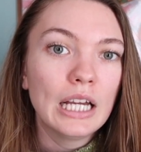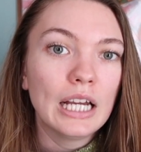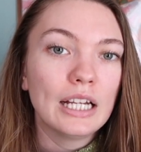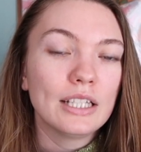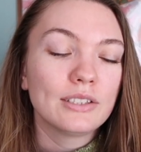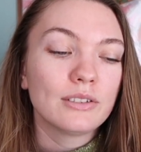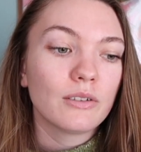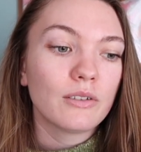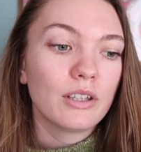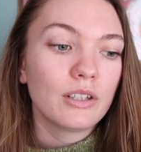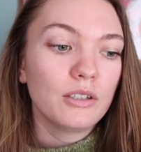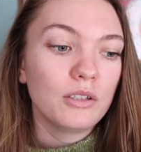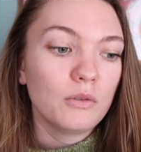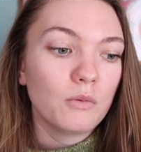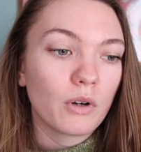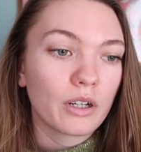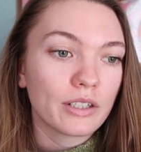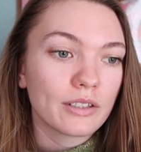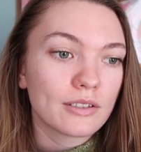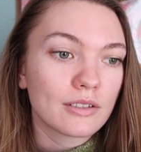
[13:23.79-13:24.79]
And so then you
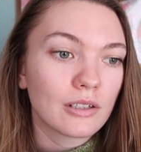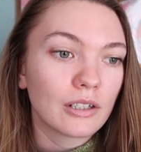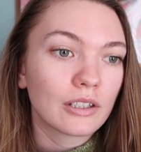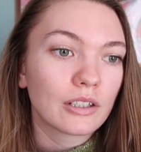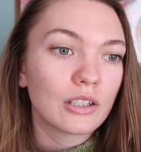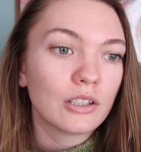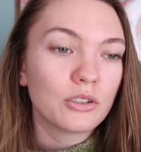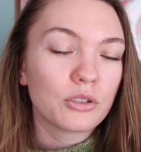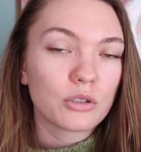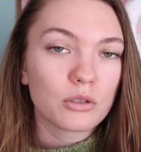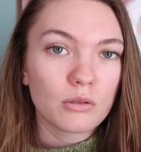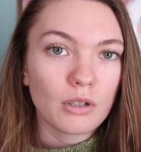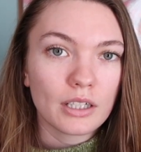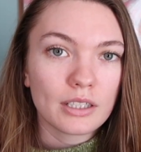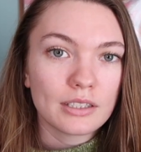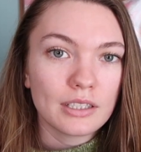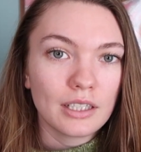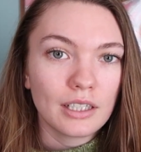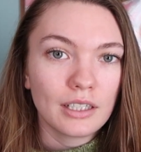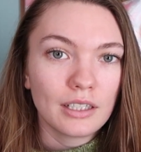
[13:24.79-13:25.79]
want to start
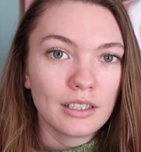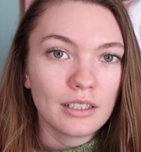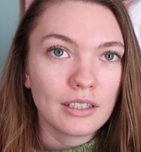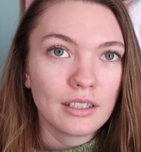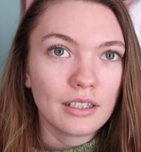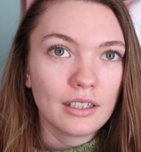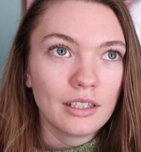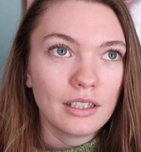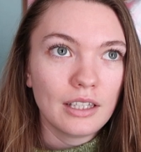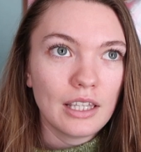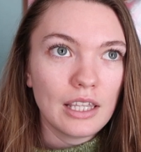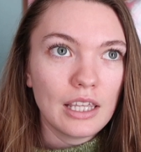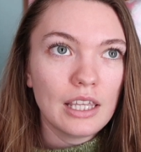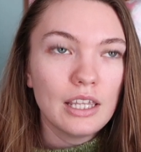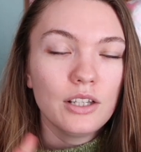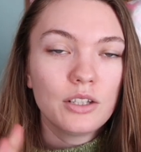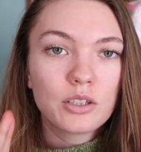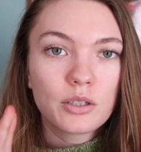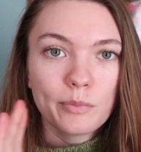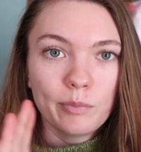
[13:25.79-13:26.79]
constructing
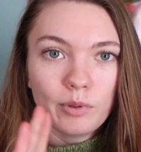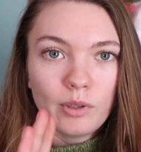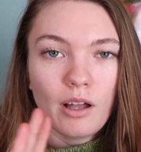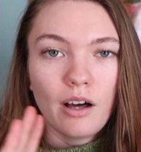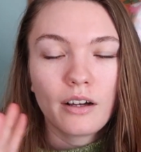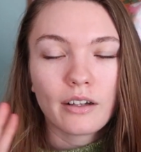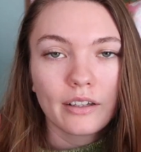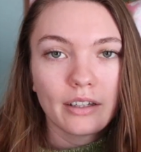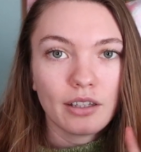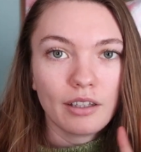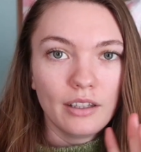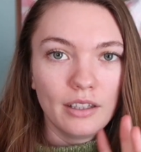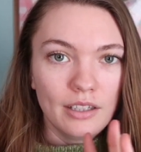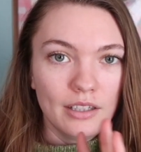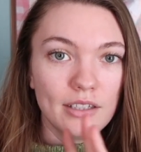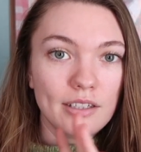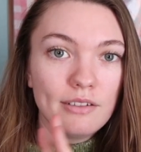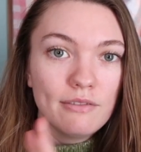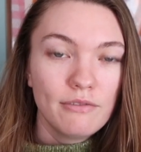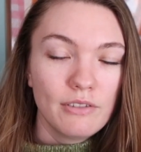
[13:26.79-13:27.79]
each block
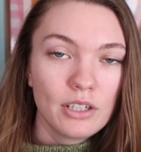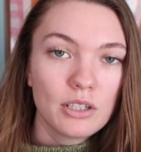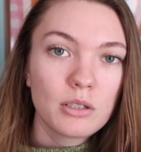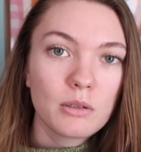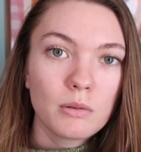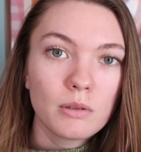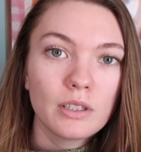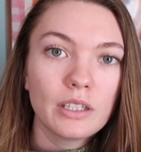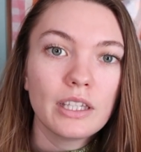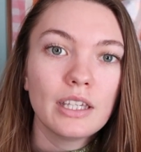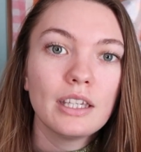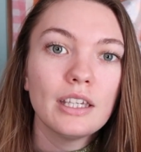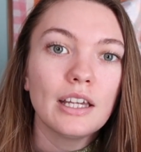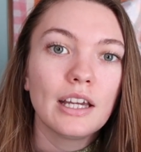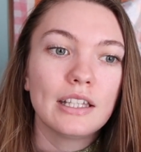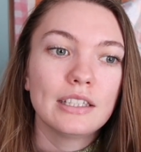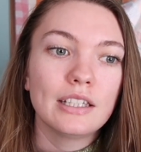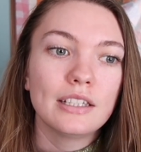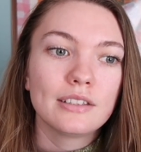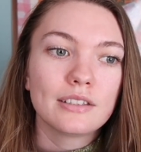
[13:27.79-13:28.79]
individually
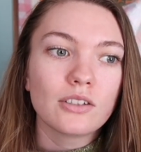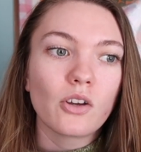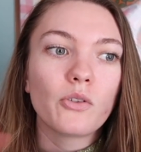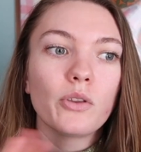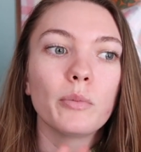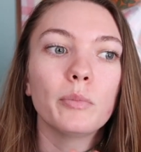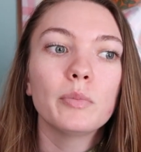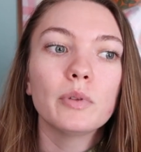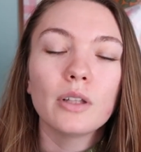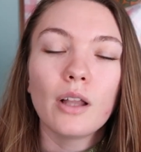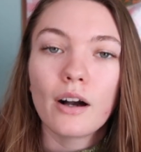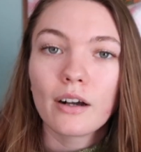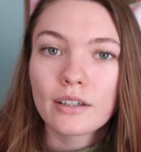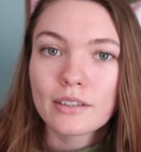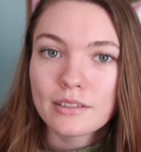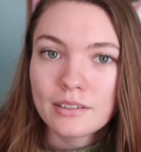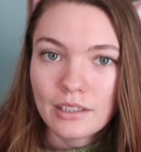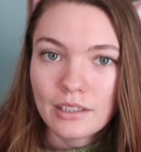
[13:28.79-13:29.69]
and then sew the blocks